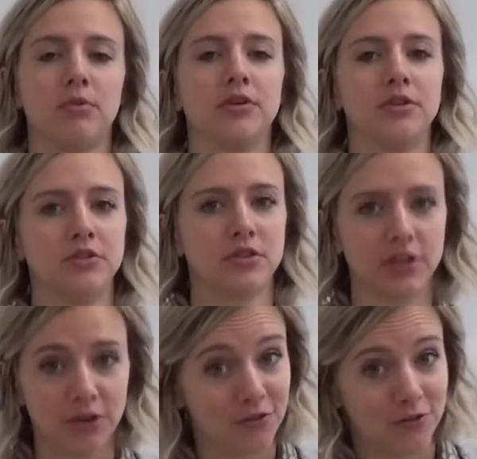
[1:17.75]
produce
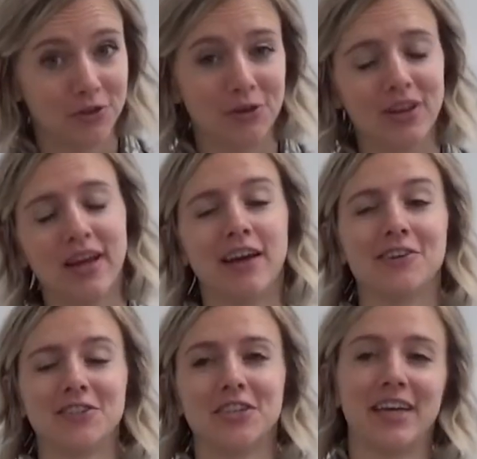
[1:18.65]
their own food, and that
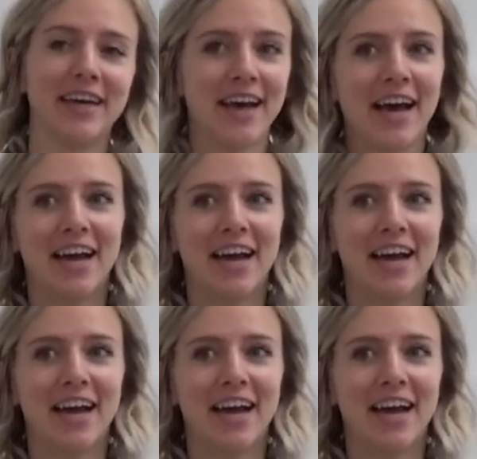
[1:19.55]
usually